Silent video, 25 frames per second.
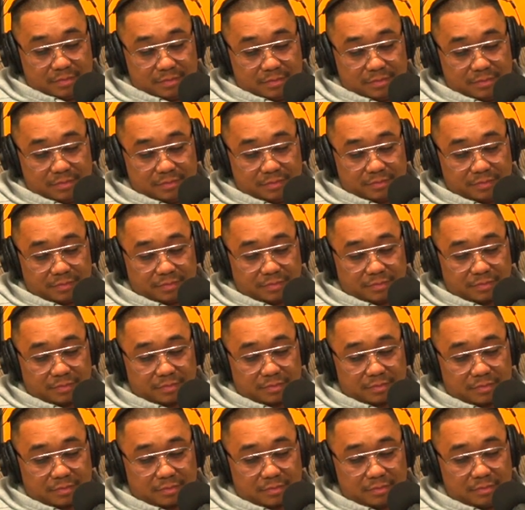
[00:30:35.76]

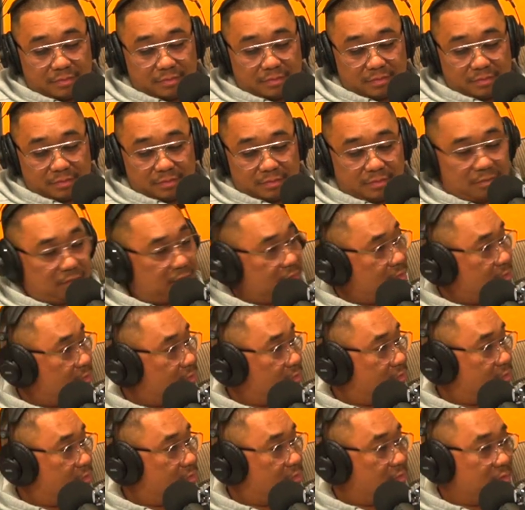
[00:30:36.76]

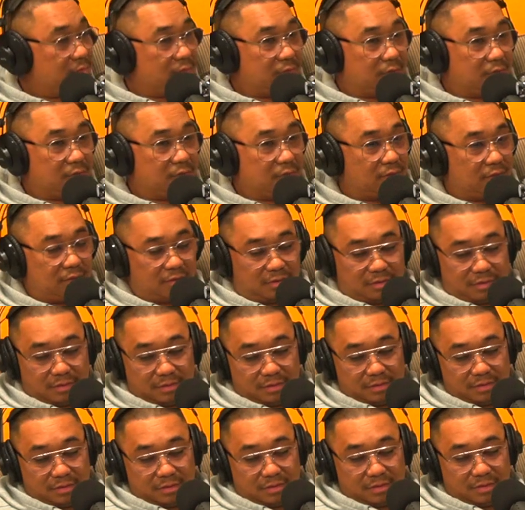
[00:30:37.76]

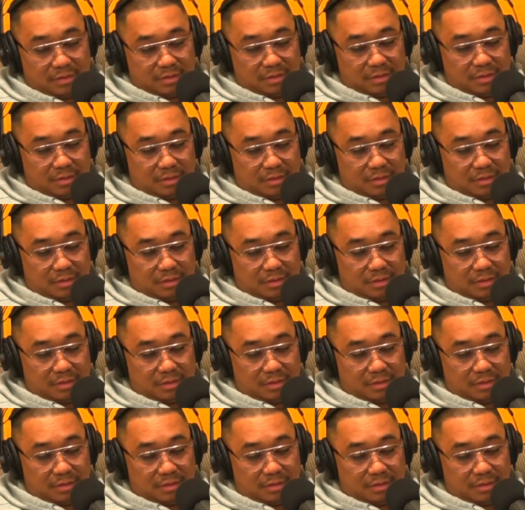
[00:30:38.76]
No words are spoken by the person on screen.